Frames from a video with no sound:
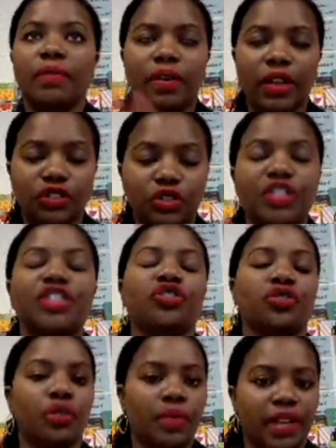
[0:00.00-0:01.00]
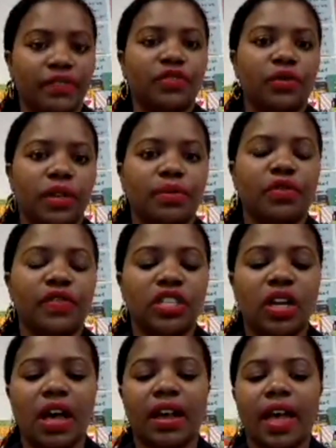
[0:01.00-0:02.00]
traditional way of doing a movie
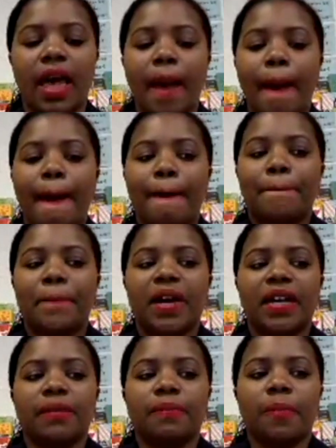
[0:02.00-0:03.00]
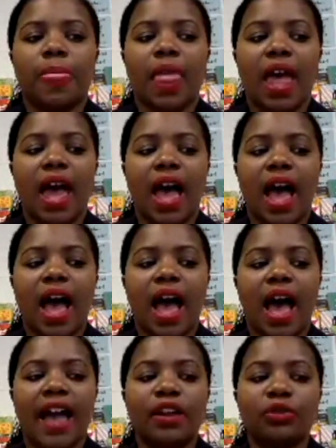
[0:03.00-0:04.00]
talk, but
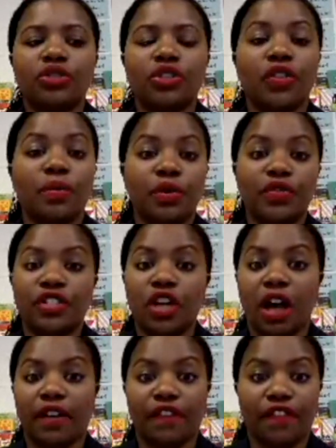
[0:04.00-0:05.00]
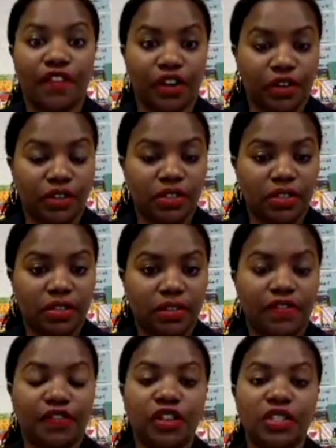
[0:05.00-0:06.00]
I don't show the movie talk first. The
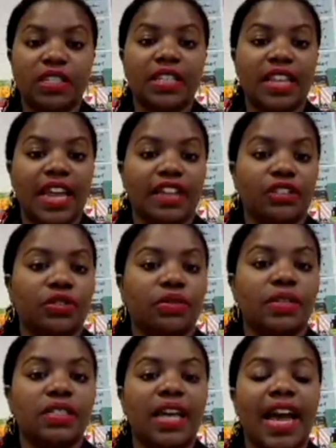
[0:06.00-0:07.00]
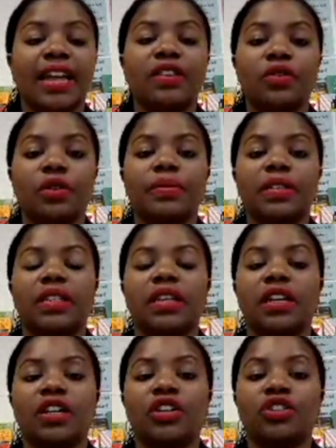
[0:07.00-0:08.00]
first thing that I do is I normally
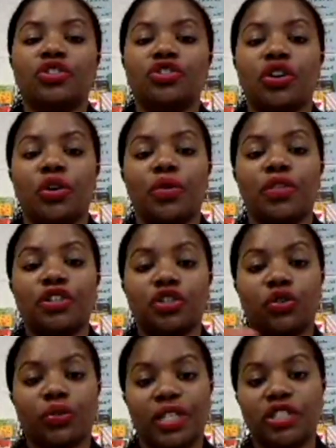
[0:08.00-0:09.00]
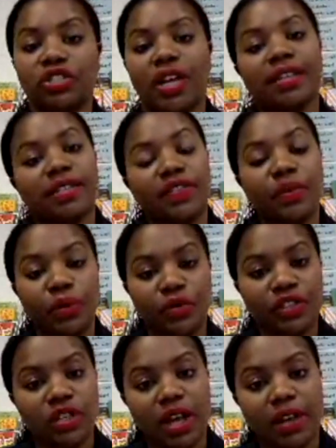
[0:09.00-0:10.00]
show the screenshots of the
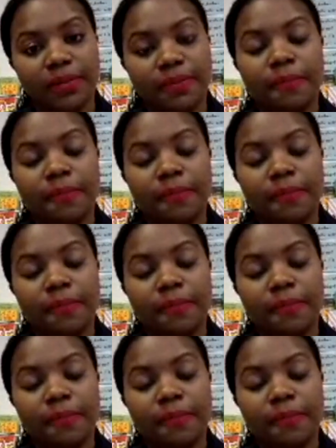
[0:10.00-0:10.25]
movie talk,